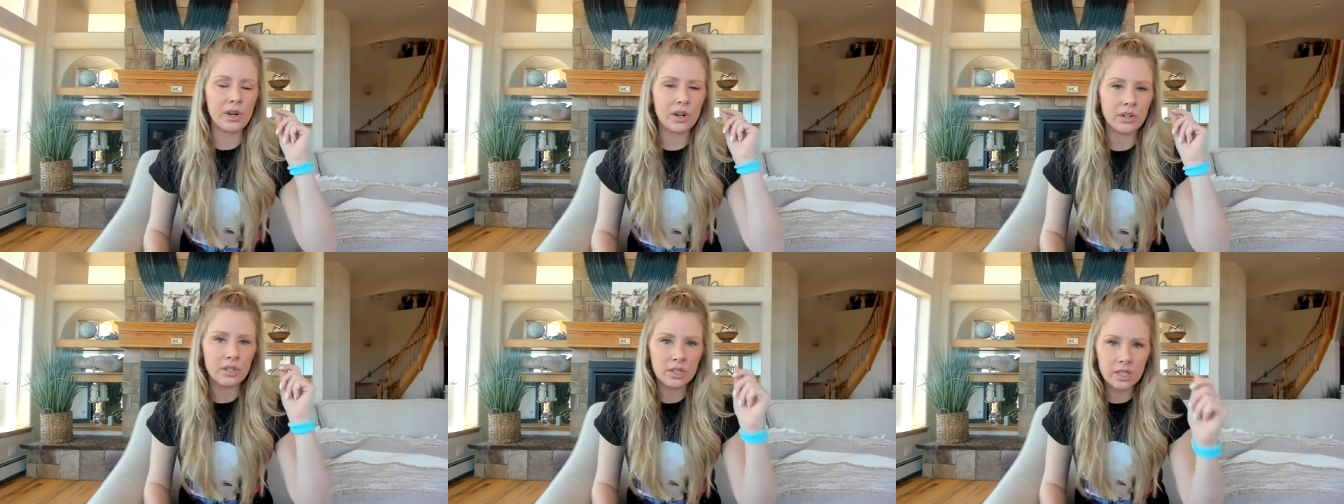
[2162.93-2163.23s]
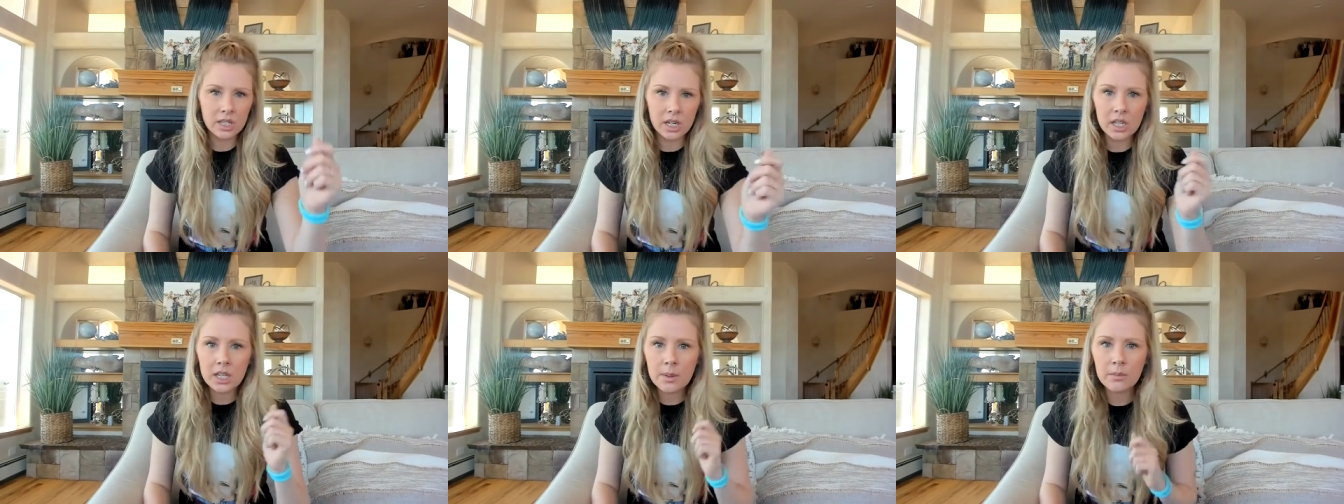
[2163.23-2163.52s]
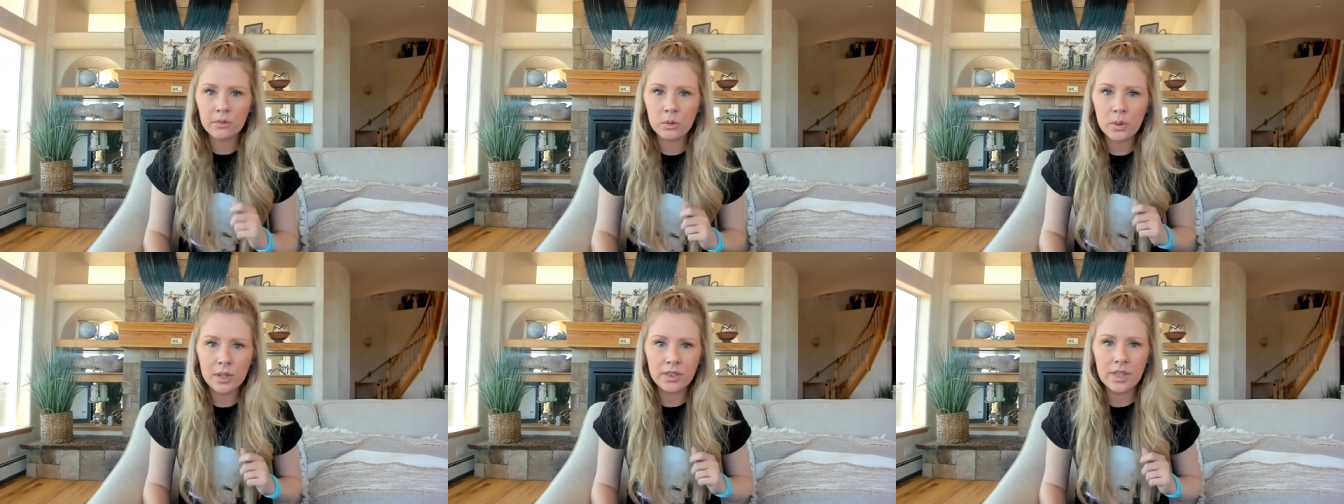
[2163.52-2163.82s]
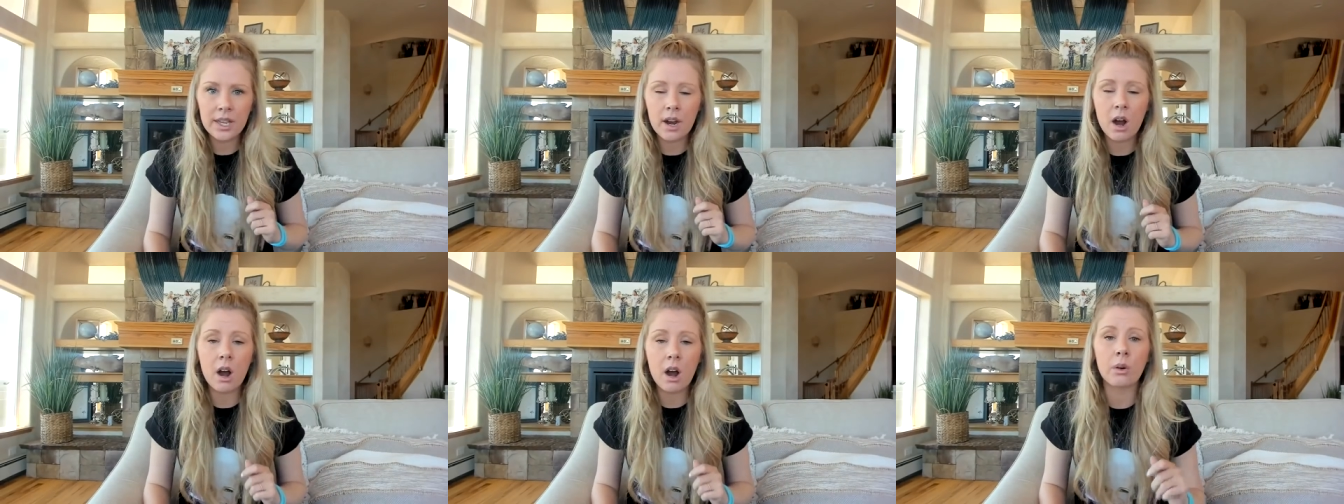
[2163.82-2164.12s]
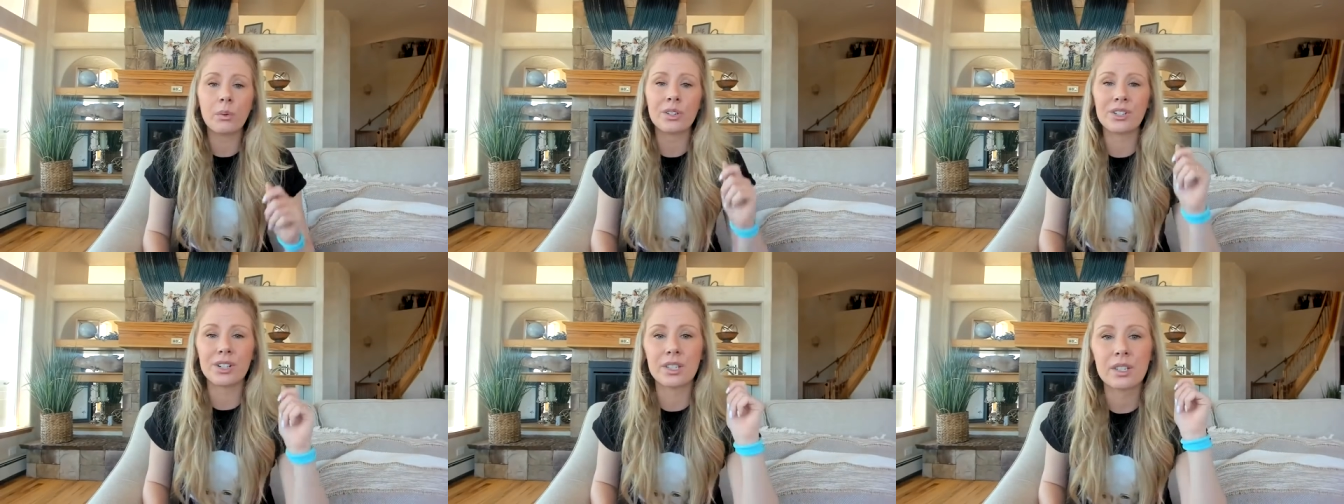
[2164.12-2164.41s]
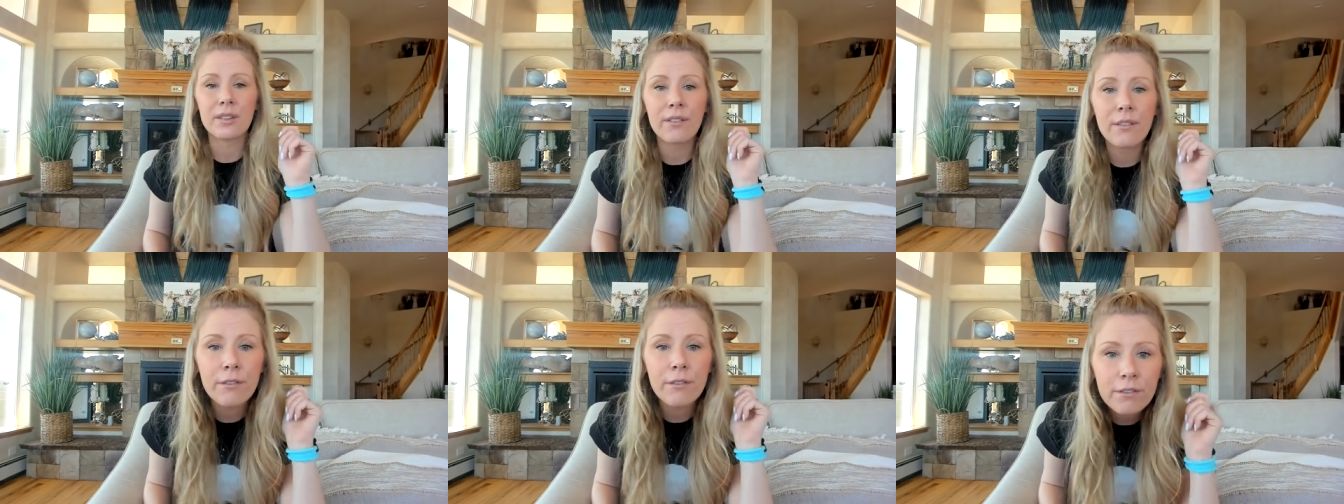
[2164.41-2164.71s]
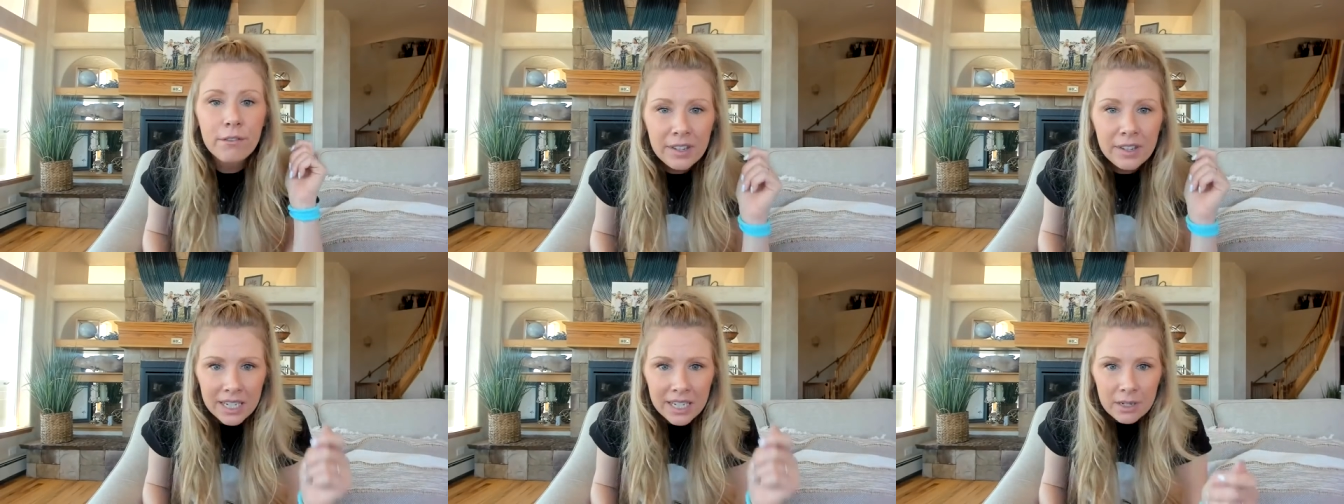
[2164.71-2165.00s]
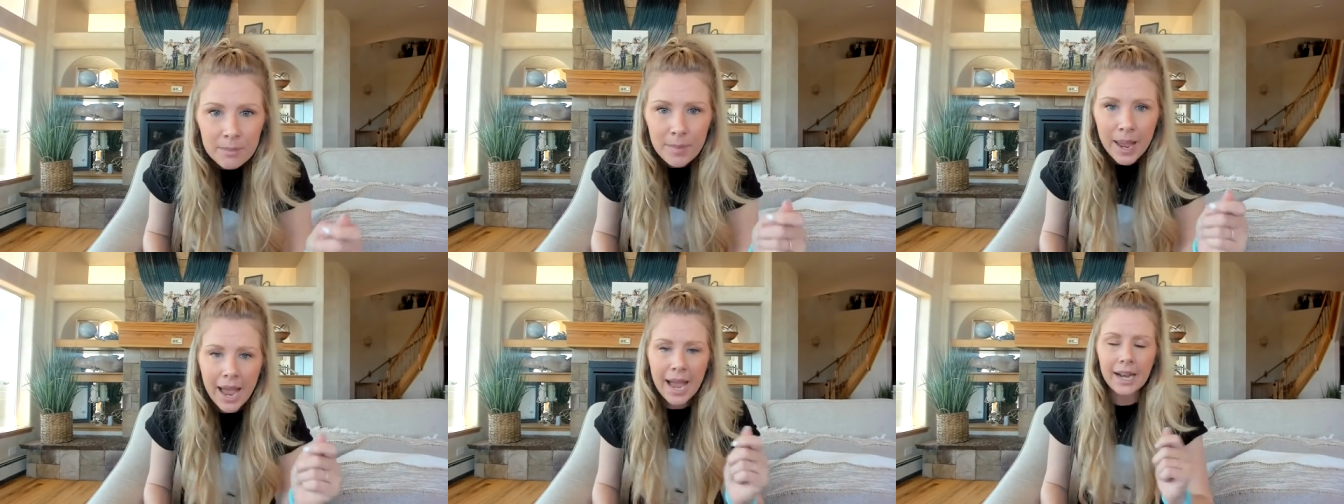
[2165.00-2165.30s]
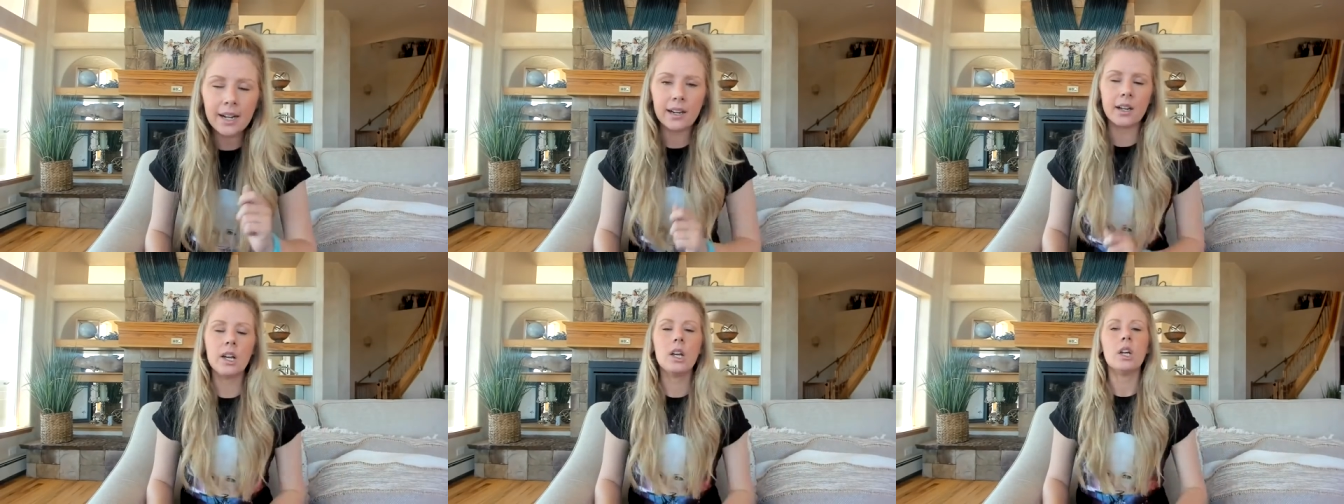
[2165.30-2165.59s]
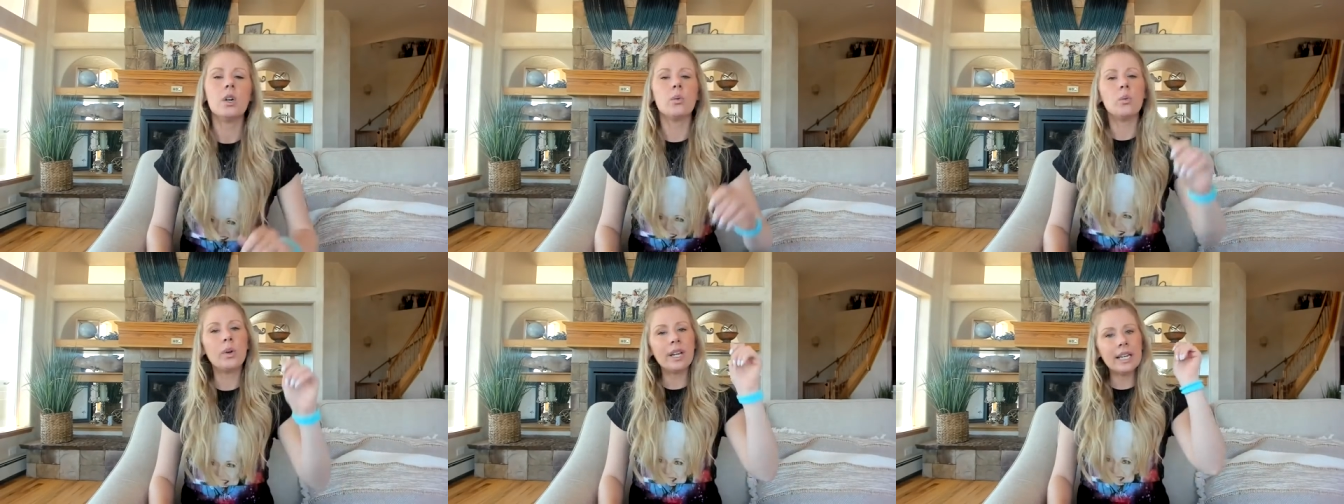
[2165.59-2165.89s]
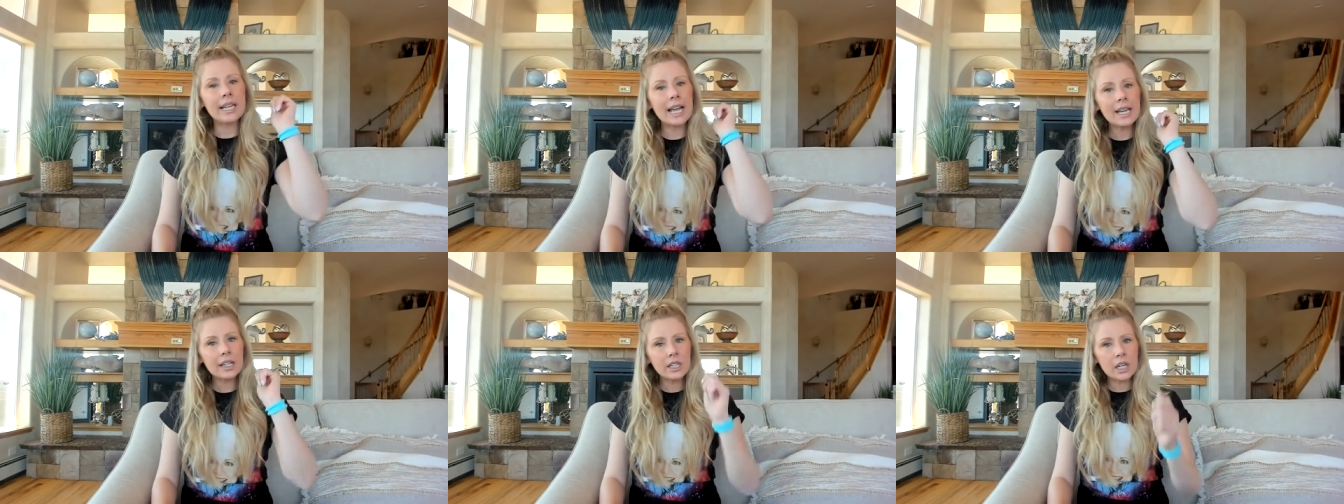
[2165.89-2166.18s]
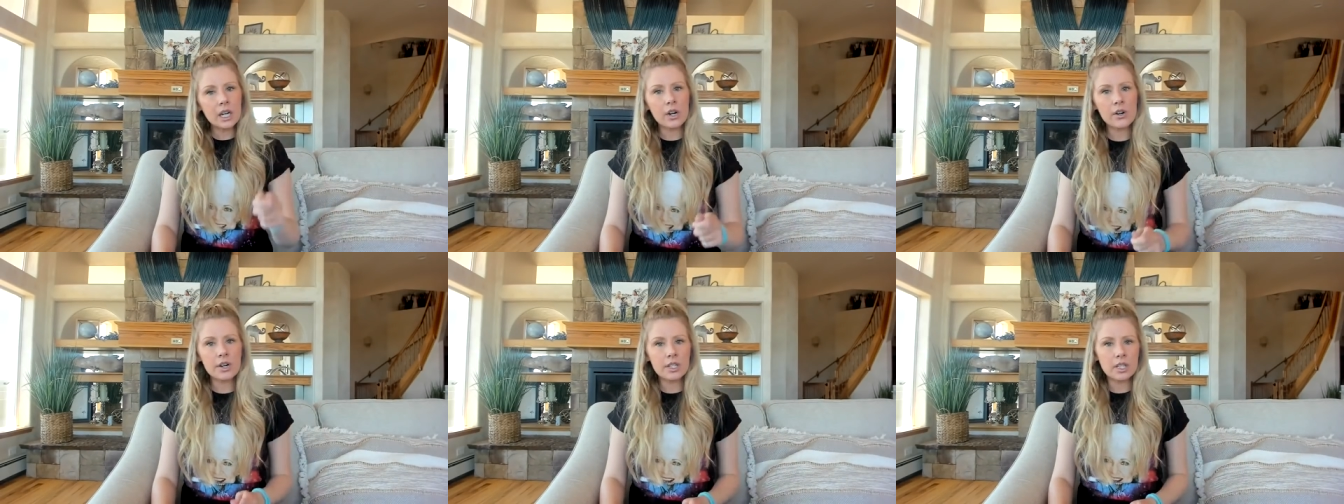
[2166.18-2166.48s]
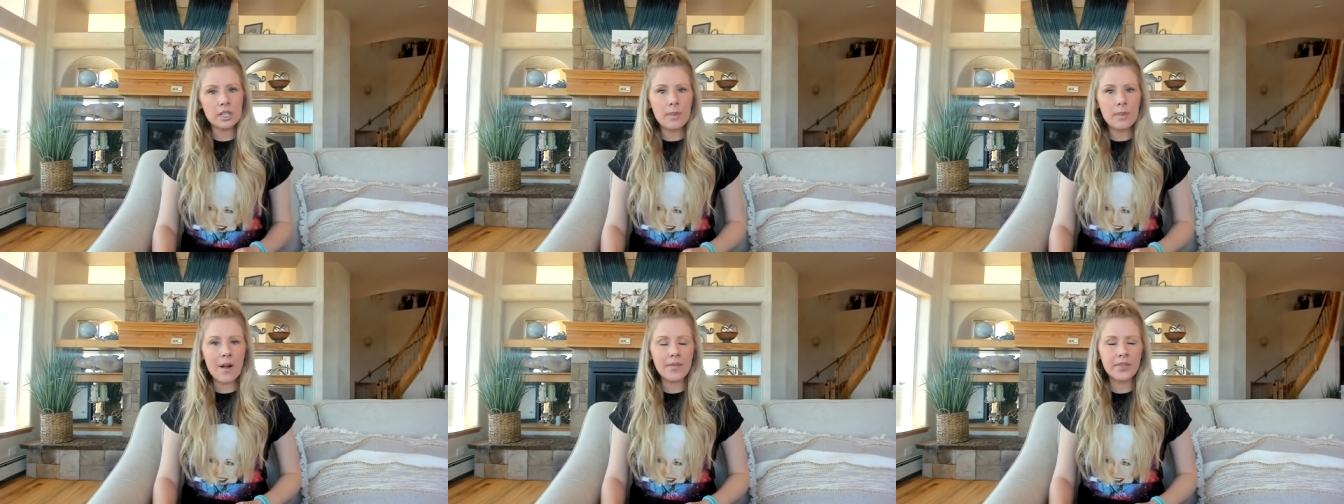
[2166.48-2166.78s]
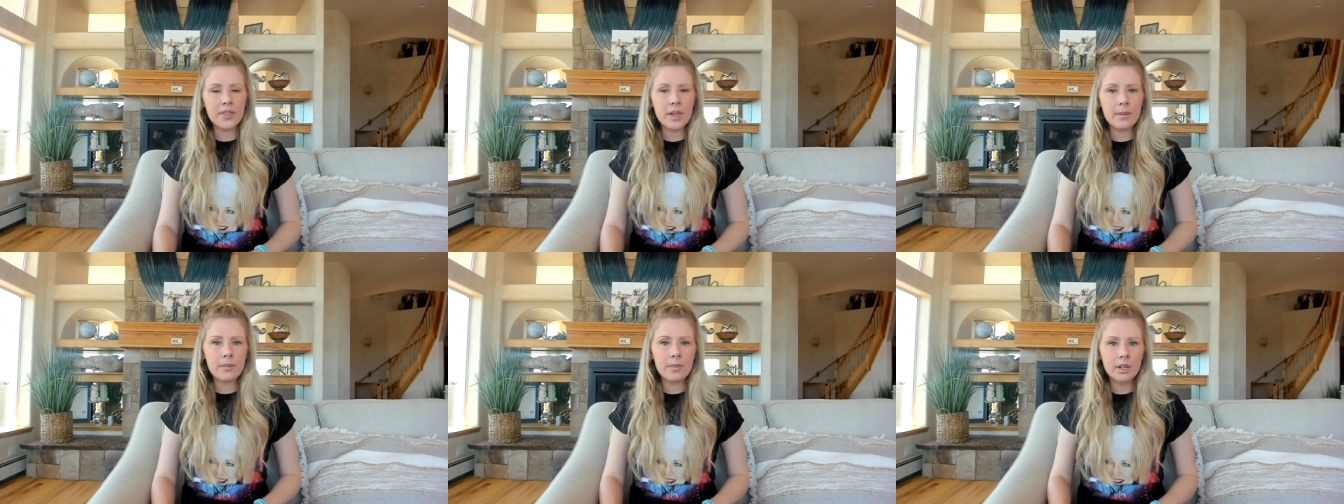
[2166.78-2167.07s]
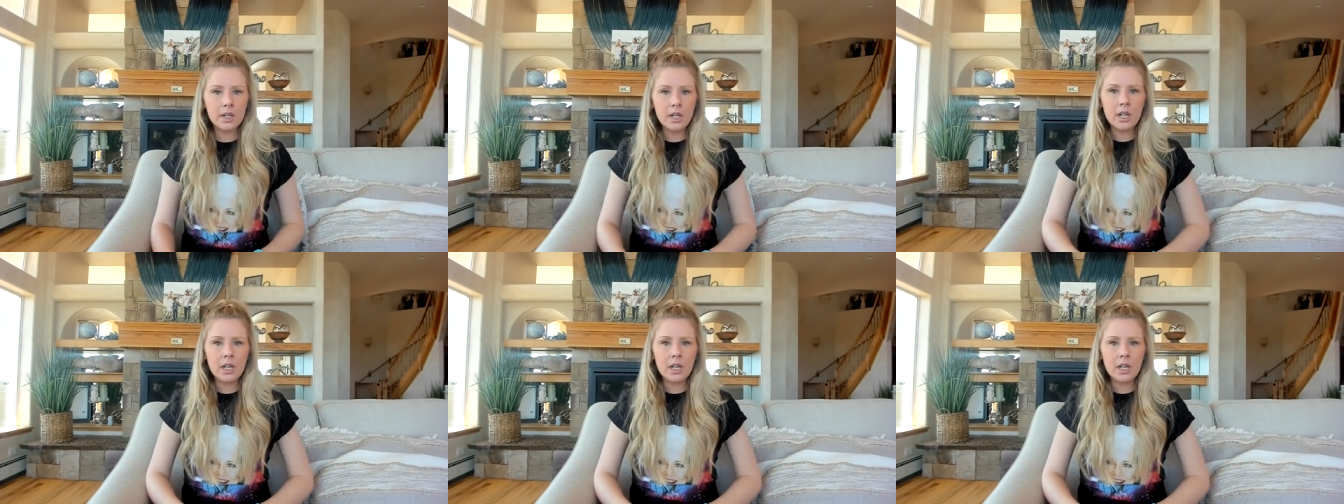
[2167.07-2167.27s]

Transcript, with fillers: are seeing them for what they are, which is feedback we get curious about them.